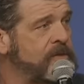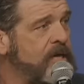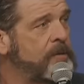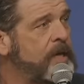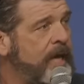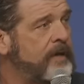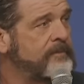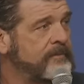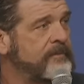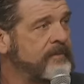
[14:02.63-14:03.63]
that okay?
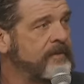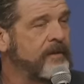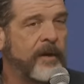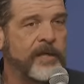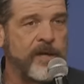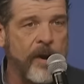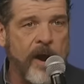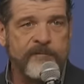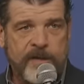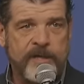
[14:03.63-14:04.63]
Is it all
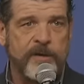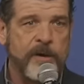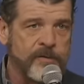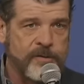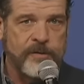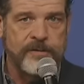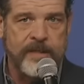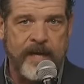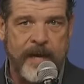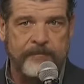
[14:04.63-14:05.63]
right if I tell y'all the truth
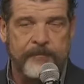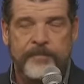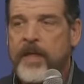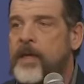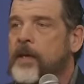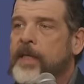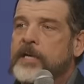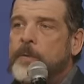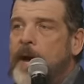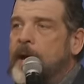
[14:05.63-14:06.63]
today?
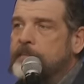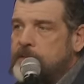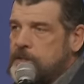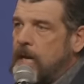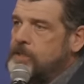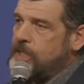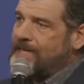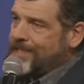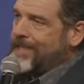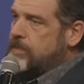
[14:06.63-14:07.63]
That's why I have such a
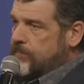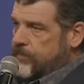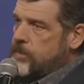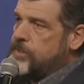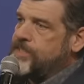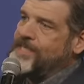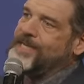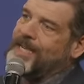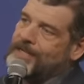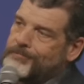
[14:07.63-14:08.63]
sense of urgency to
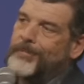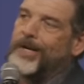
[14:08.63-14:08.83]
get as much